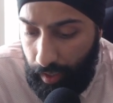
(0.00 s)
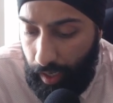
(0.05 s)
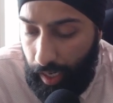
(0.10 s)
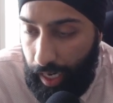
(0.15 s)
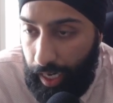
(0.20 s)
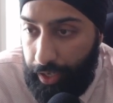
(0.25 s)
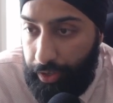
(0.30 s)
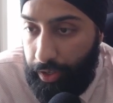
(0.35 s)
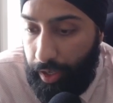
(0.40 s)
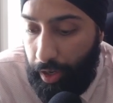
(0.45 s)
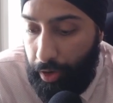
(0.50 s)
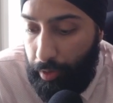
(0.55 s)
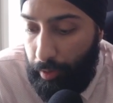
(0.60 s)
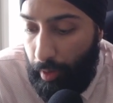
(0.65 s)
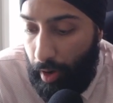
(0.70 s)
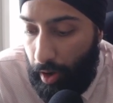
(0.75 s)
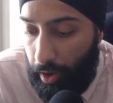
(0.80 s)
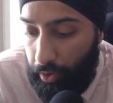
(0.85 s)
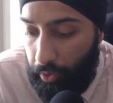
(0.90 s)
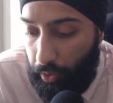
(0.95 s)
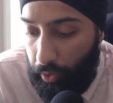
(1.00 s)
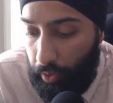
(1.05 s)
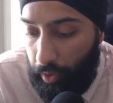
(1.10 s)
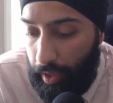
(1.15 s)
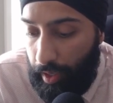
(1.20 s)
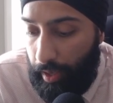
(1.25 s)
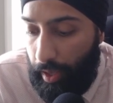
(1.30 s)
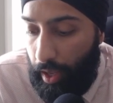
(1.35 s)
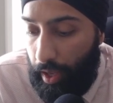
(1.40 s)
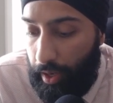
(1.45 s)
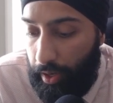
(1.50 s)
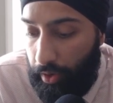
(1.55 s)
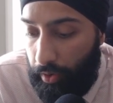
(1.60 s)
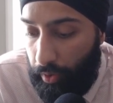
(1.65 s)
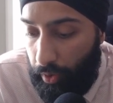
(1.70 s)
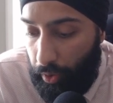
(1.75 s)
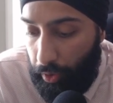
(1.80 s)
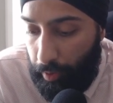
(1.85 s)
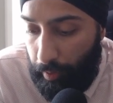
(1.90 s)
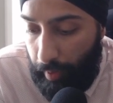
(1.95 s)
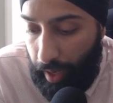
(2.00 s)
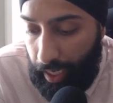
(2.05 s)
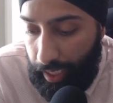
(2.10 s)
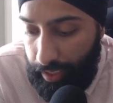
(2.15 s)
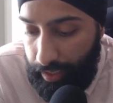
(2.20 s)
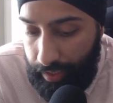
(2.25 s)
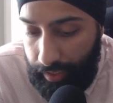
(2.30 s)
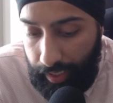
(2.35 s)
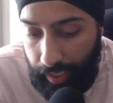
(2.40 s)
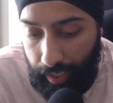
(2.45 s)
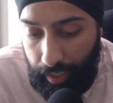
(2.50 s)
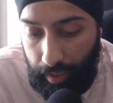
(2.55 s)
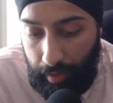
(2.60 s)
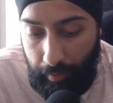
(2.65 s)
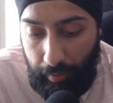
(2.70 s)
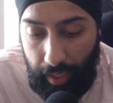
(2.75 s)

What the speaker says: I try to model growth mindset